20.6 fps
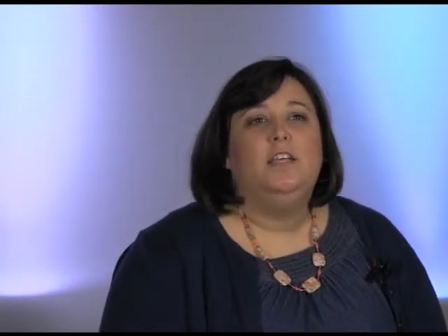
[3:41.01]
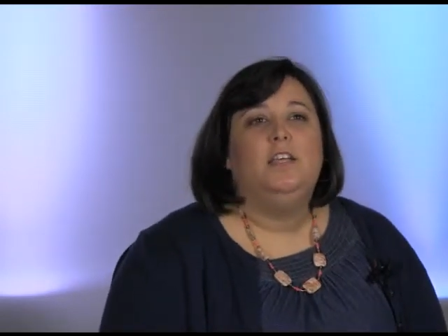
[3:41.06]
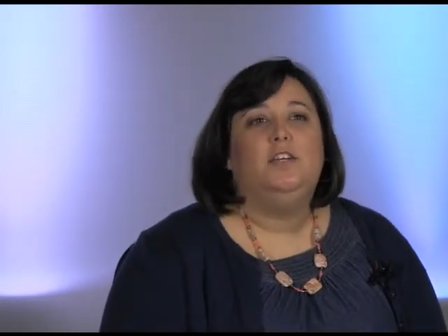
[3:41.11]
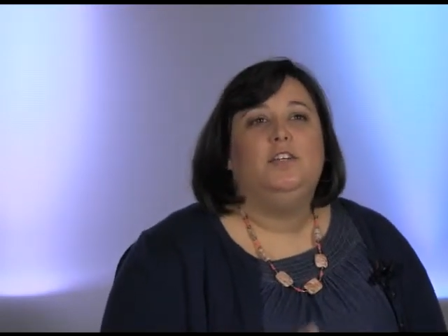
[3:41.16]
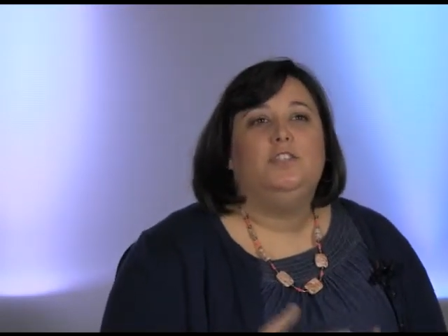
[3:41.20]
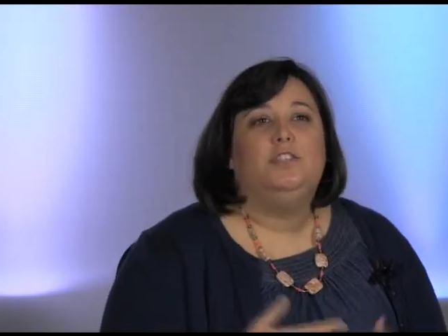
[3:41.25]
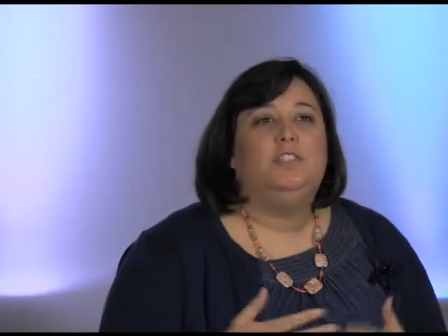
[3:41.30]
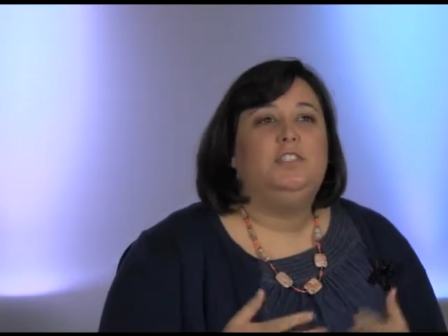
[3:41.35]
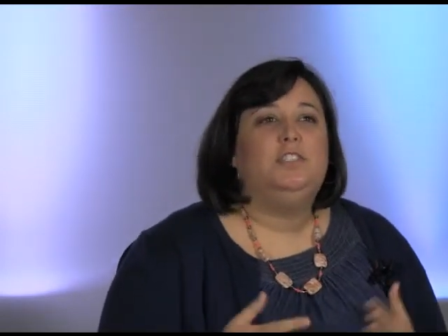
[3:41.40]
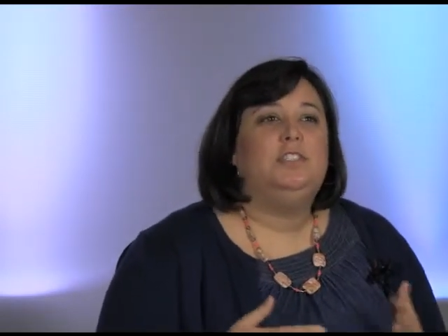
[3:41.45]

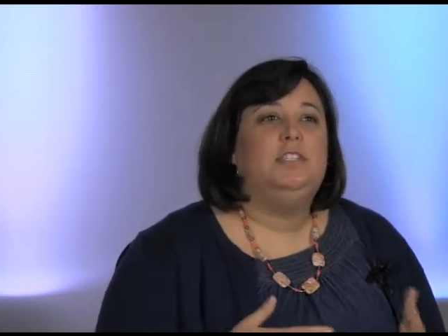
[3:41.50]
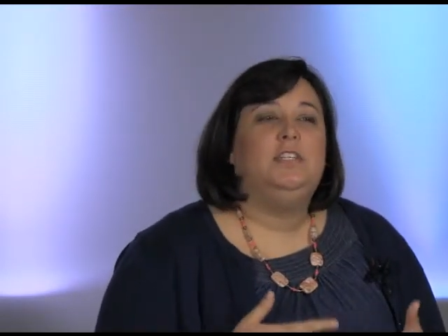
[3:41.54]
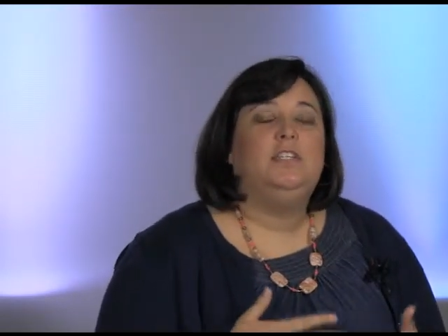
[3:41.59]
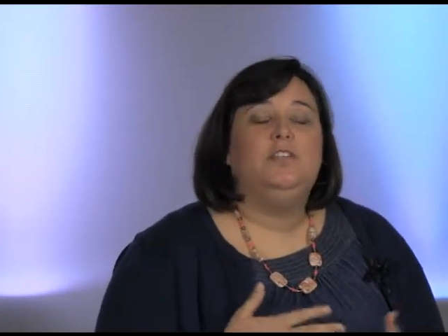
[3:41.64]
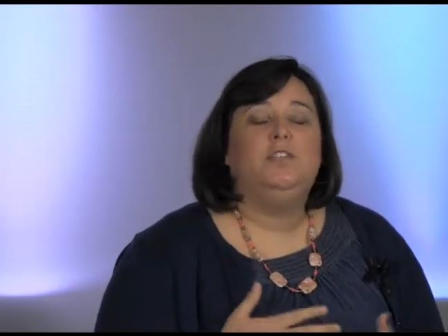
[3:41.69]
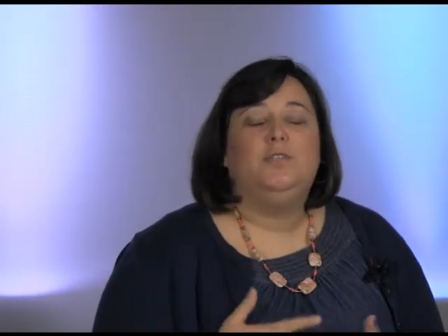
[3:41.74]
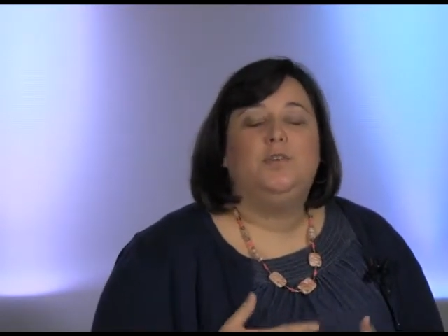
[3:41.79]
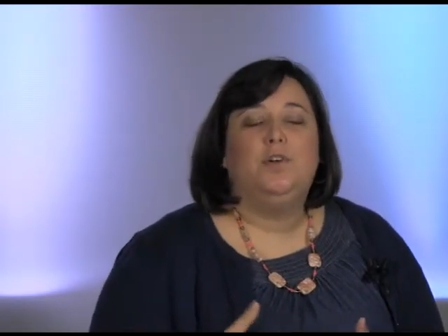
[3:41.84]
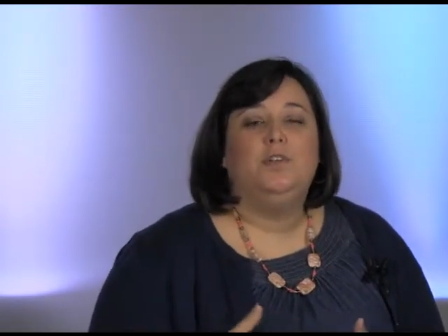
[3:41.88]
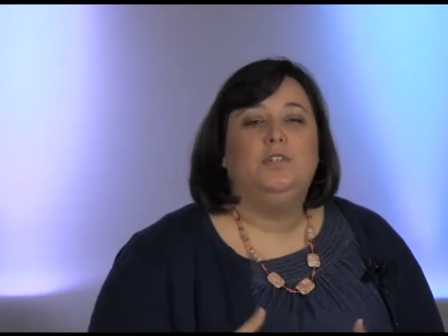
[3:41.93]
you're just
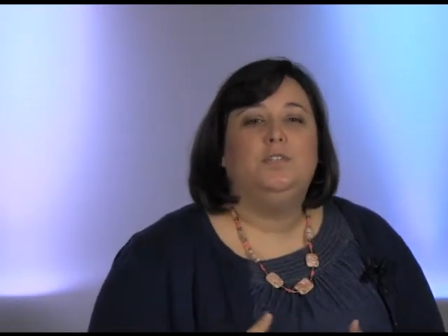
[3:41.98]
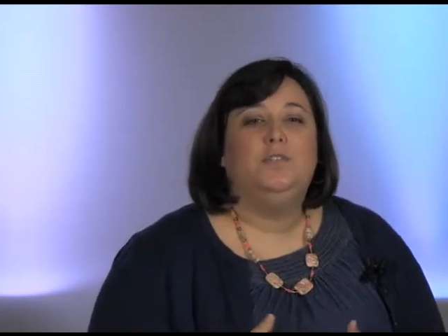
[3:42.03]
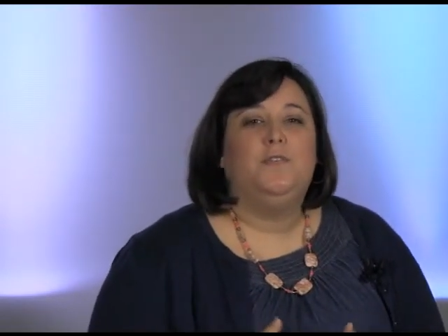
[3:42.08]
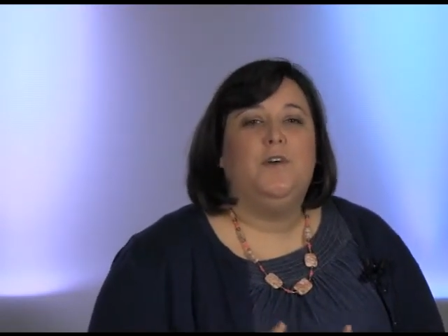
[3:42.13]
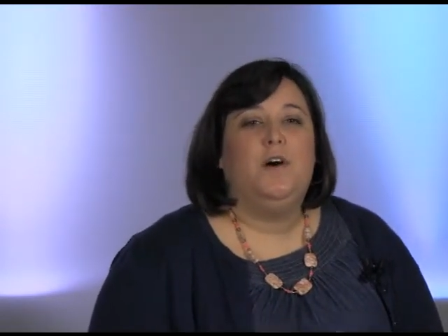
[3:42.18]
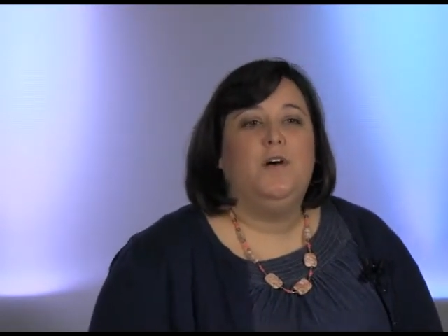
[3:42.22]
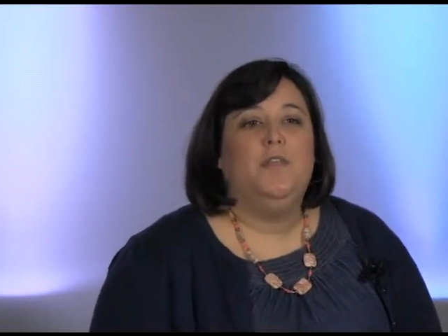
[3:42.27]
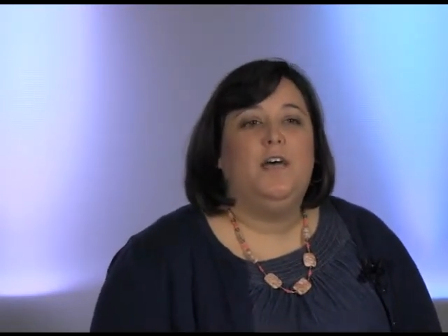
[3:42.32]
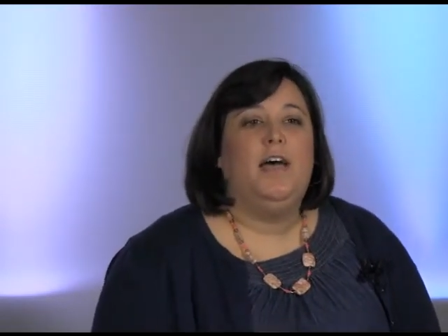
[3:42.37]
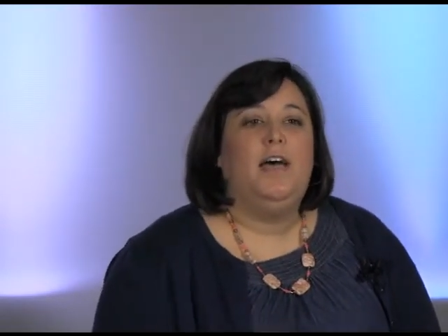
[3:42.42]
in the throes of
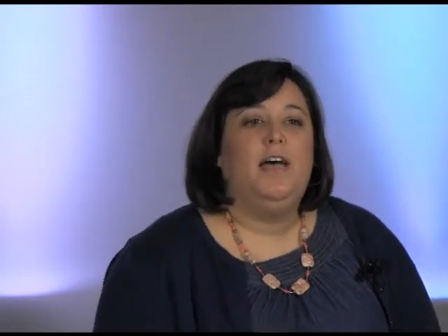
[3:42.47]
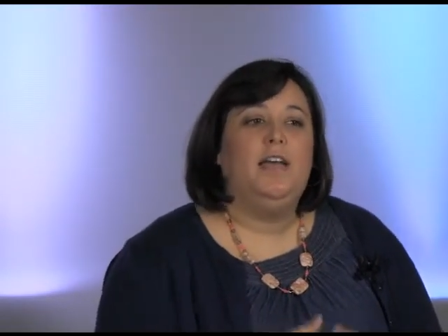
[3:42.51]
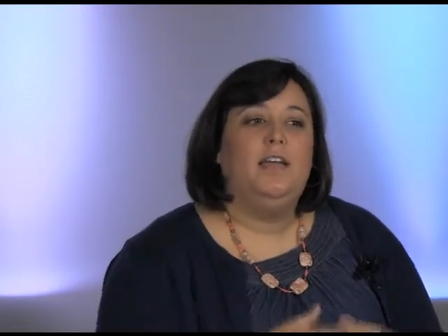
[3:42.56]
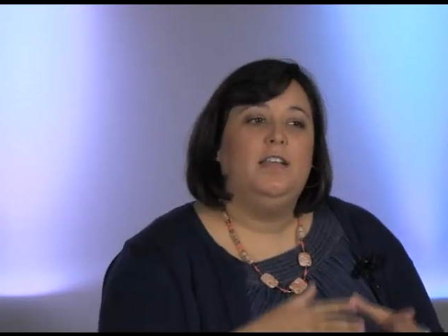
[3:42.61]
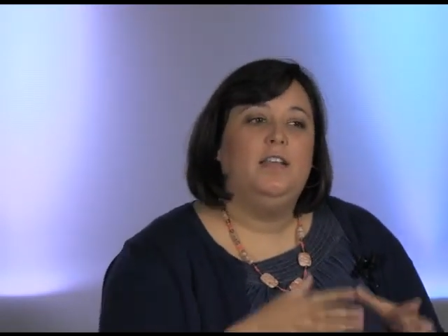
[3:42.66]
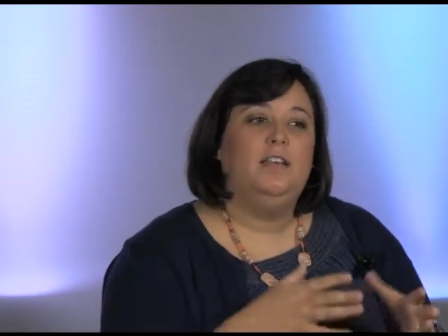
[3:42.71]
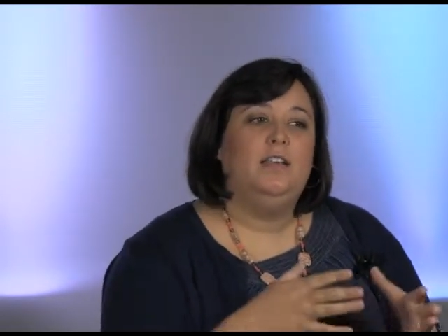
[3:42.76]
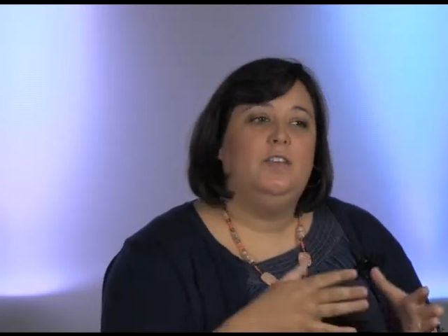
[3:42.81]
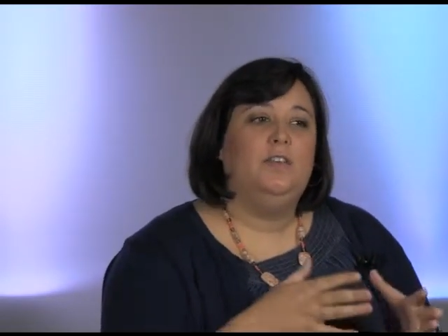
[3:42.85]
all that,